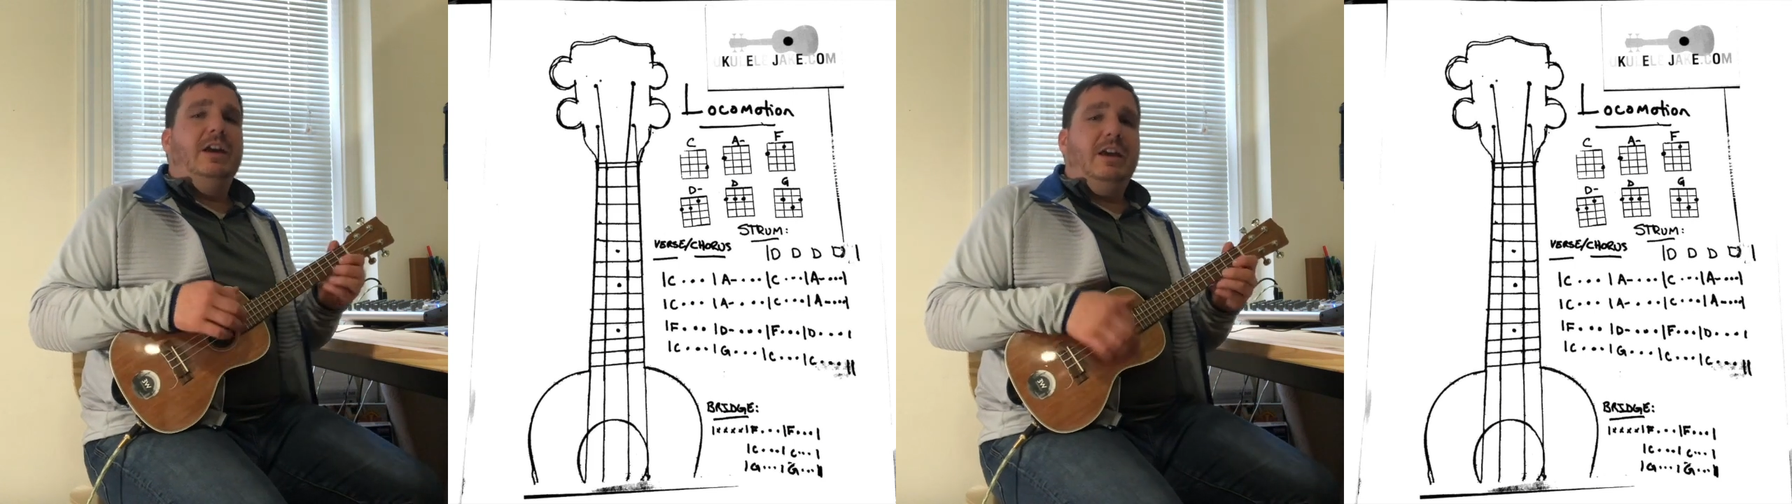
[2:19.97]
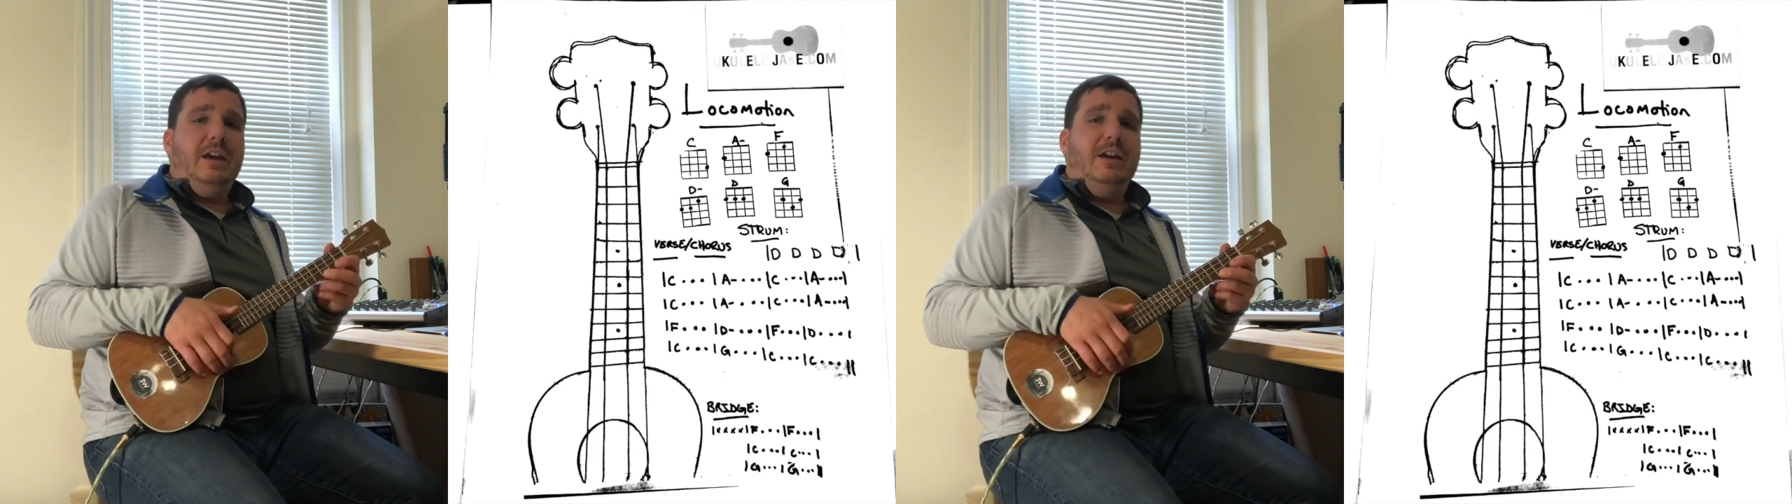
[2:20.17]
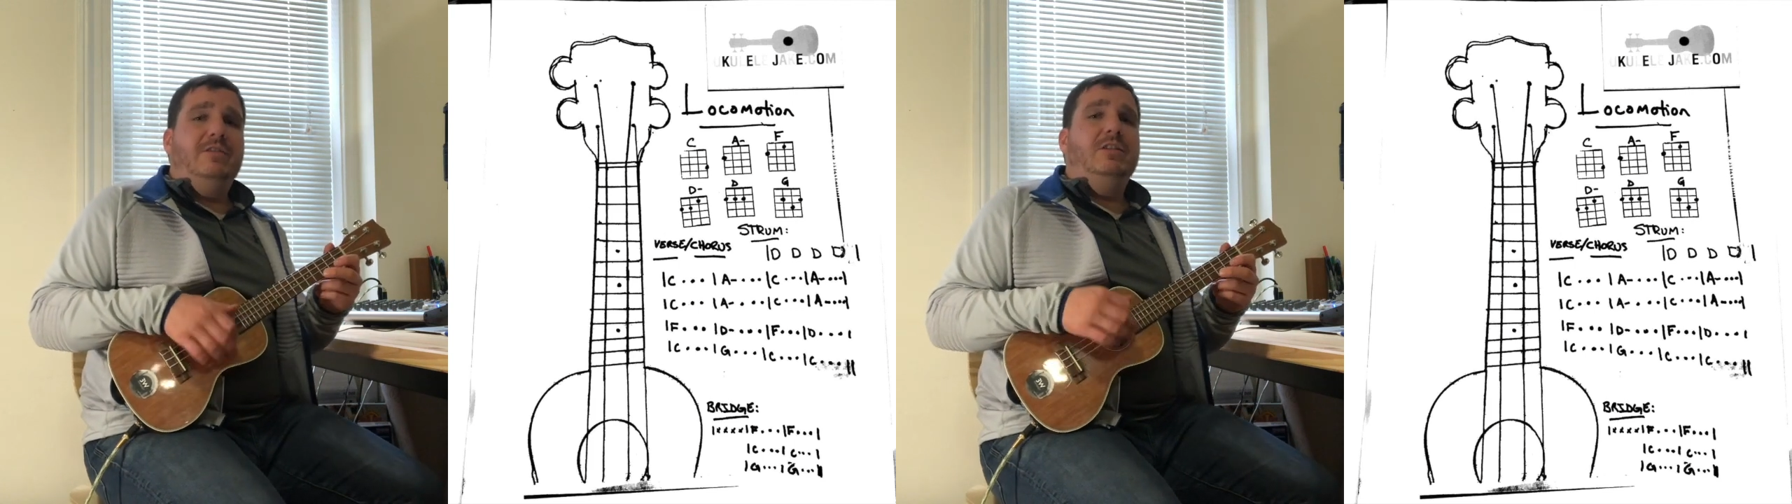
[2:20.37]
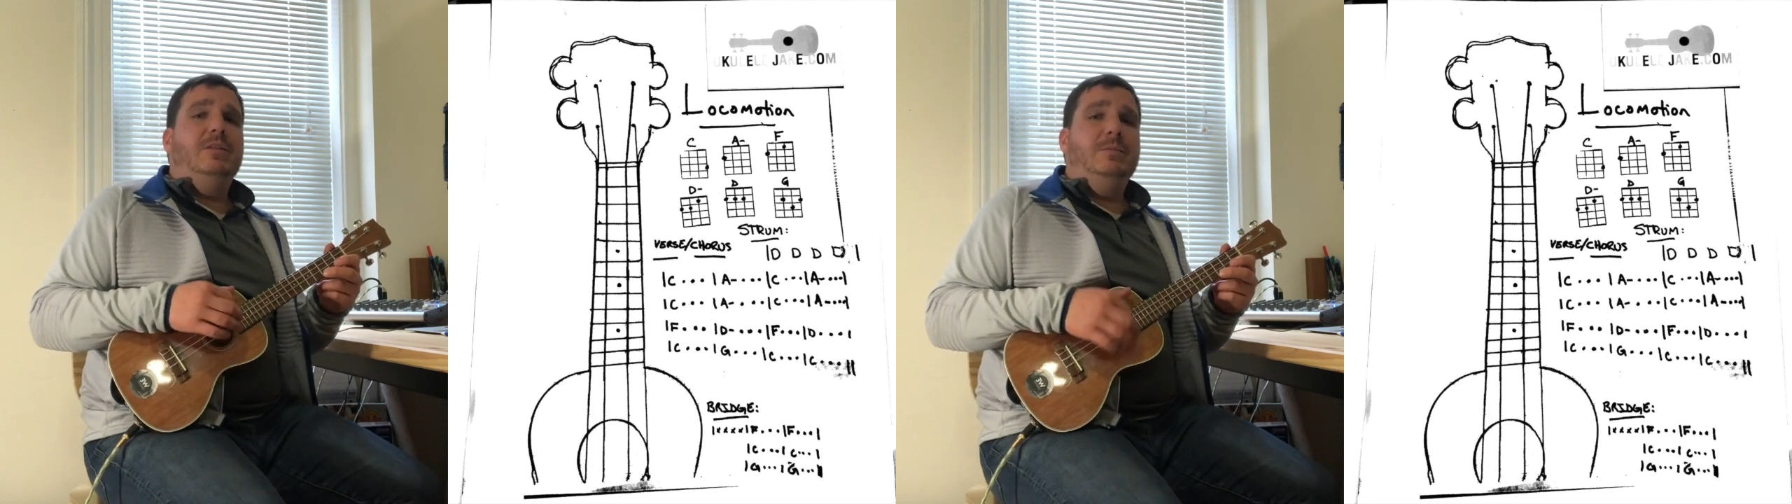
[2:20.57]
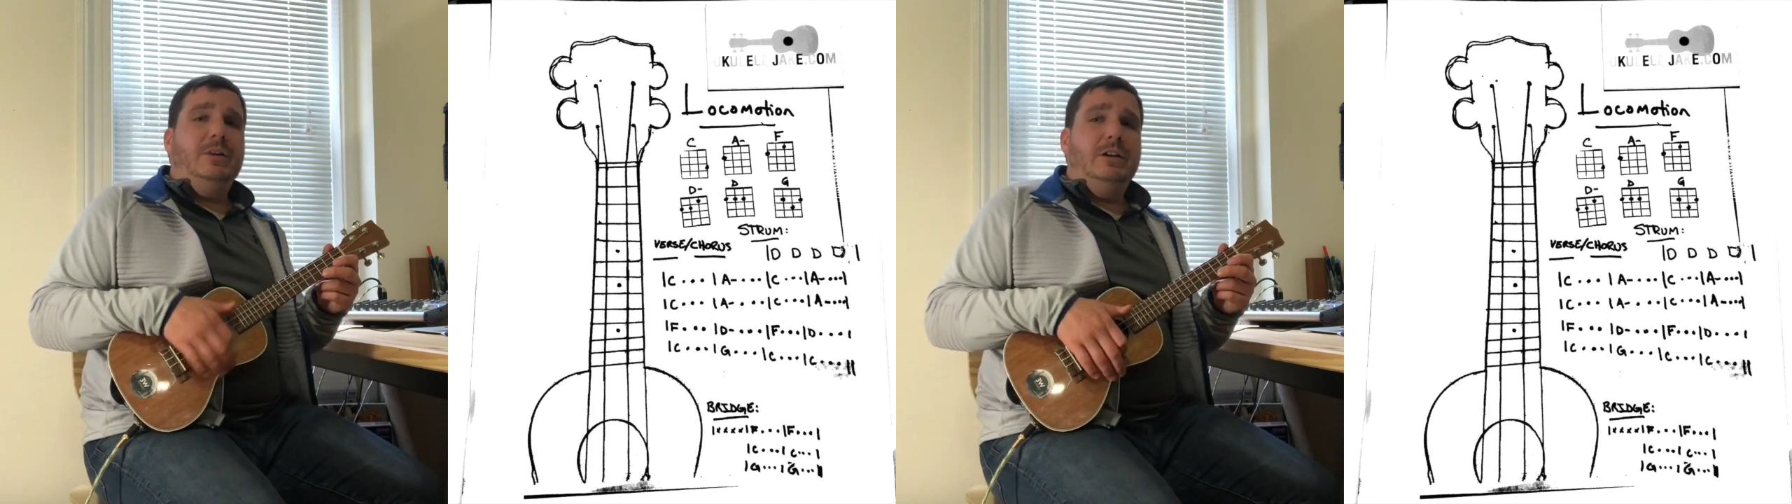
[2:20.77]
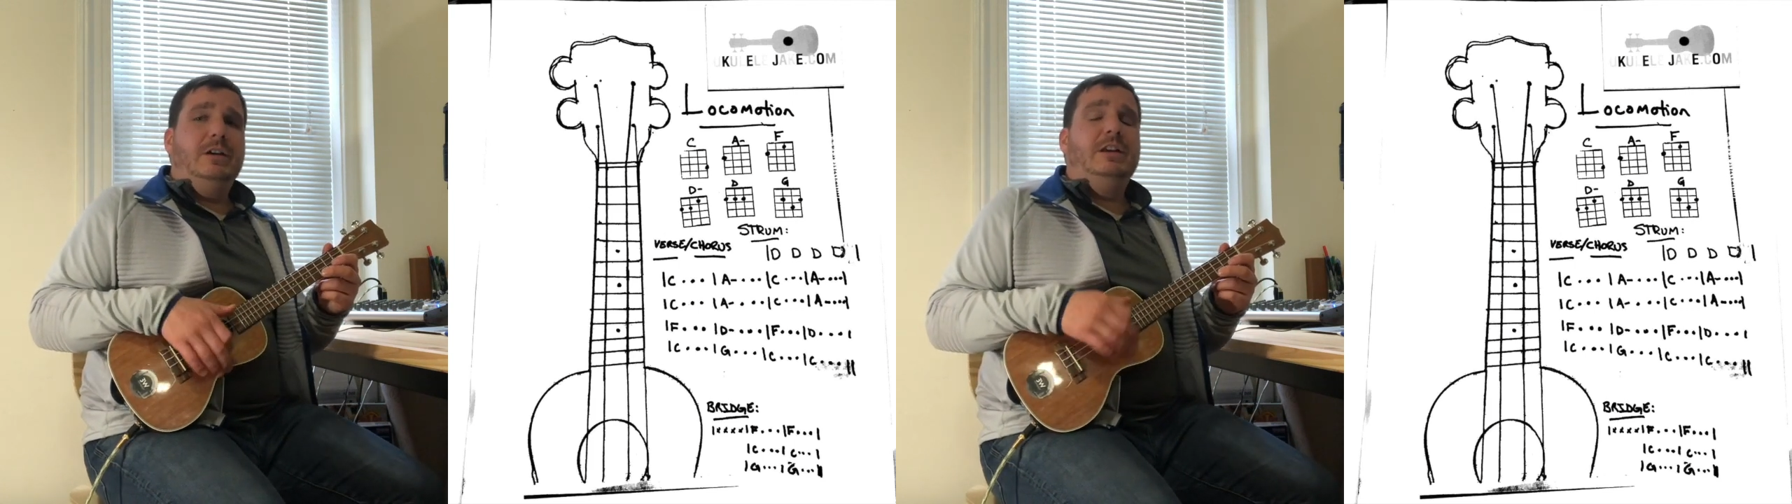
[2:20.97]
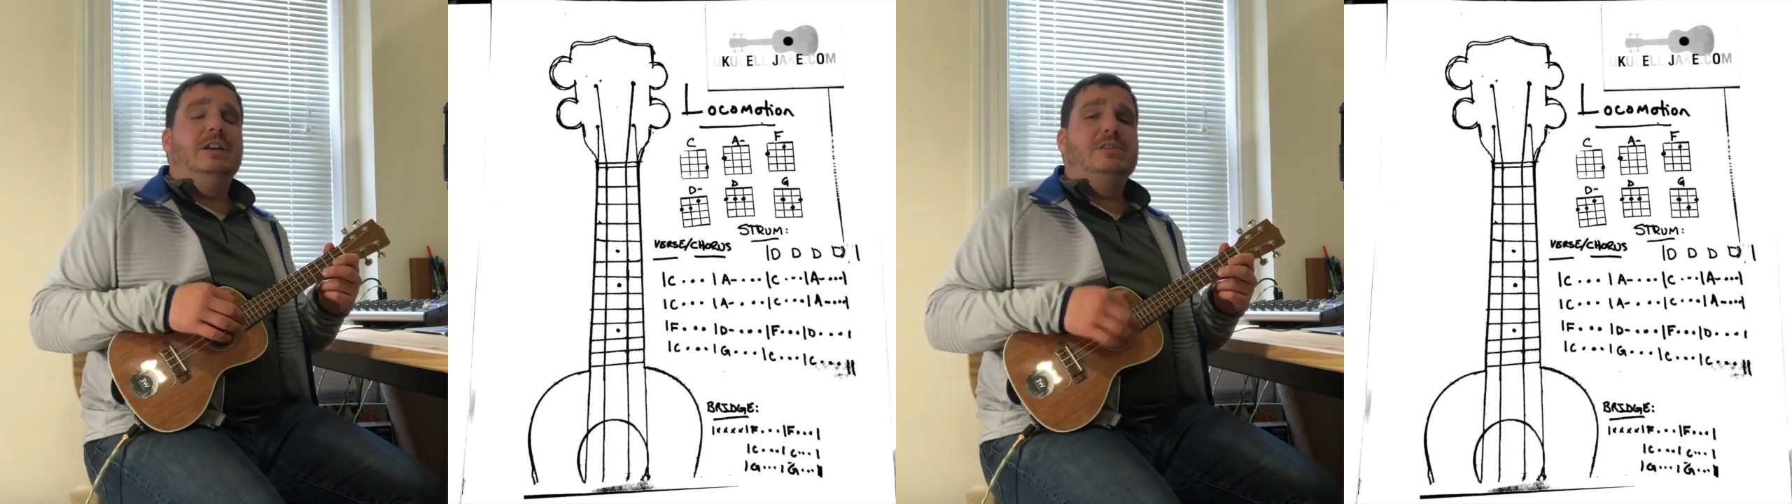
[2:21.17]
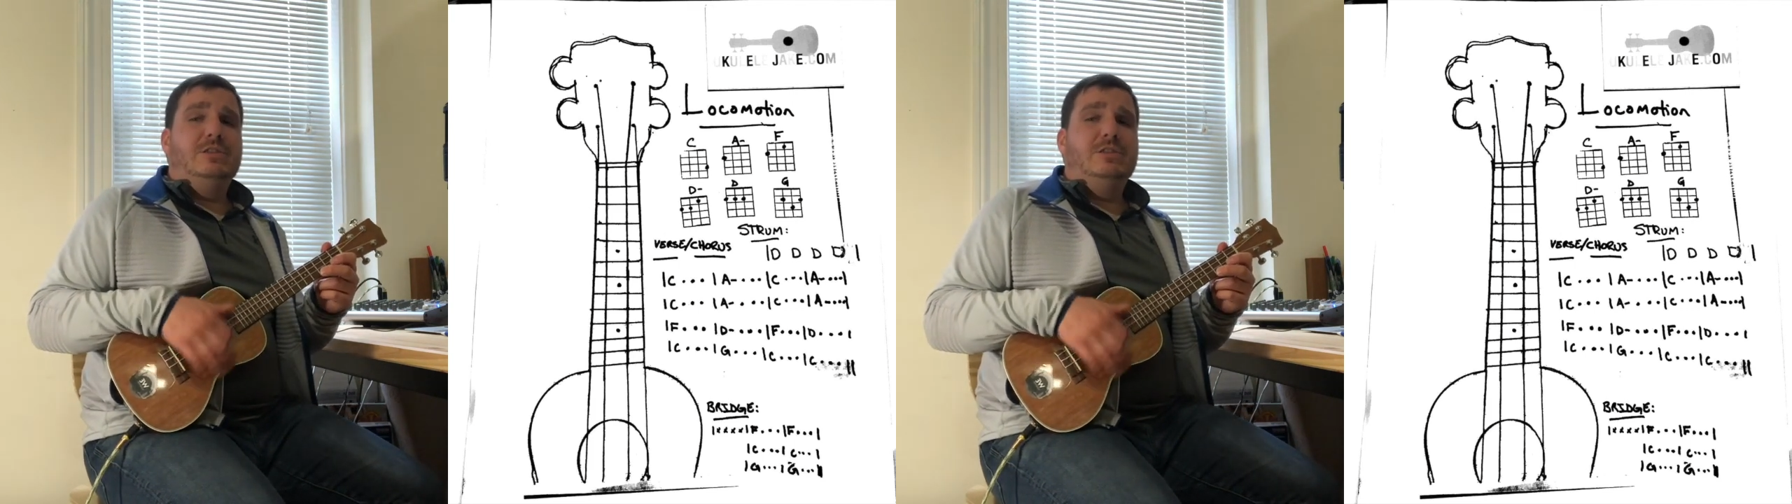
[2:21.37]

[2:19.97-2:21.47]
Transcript: Everybody's